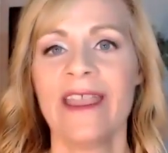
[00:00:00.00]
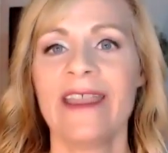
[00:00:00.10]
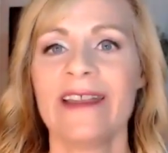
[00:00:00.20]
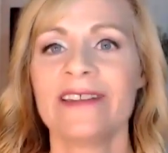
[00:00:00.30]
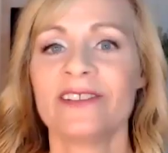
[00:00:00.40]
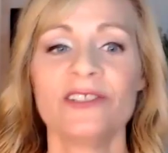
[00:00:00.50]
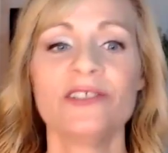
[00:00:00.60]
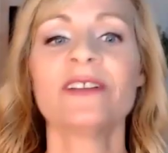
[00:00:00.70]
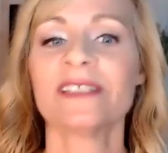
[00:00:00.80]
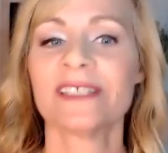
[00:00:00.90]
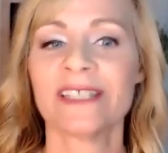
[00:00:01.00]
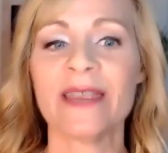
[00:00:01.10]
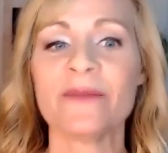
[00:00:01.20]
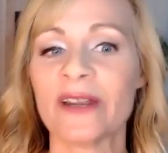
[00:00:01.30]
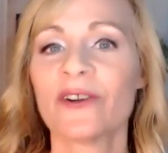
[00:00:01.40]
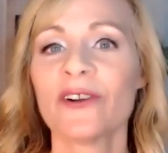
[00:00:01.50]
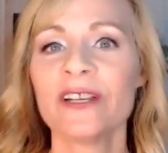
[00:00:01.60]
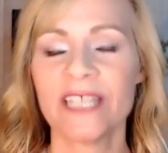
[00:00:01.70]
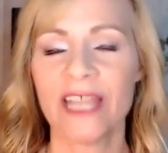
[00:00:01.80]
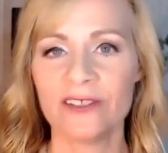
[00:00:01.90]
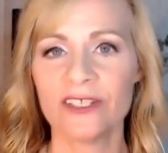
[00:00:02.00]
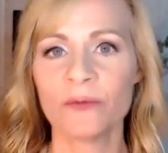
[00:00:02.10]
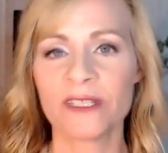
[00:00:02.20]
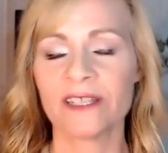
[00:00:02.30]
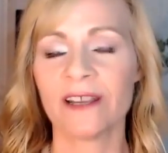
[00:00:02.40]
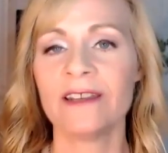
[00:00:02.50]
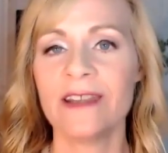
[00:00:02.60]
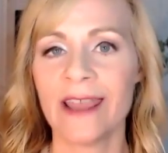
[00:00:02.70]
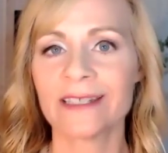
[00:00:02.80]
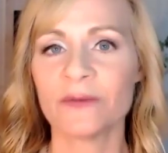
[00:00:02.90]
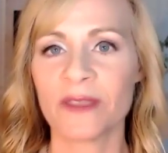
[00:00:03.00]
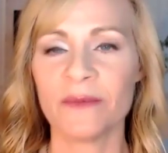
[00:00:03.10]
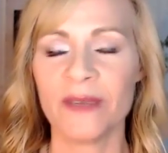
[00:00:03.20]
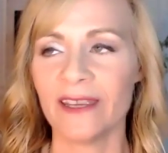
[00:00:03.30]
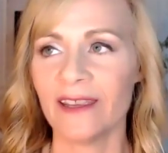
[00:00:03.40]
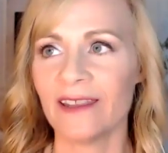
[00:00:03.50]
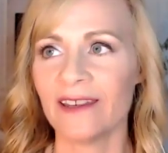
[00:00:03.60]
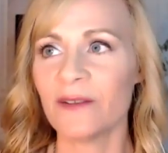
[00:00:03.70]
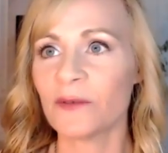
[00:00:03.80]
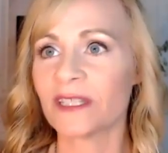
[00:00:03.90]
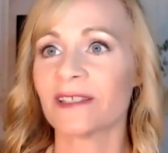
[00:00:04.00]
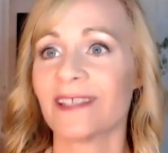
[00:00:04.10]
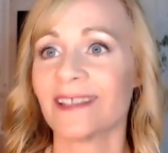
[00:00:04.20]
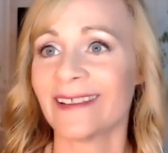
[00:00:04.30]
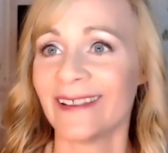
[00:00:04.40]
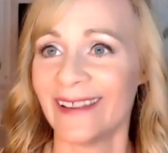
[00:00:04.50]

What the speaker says: And you can say, but her intention was to connect with me. And it was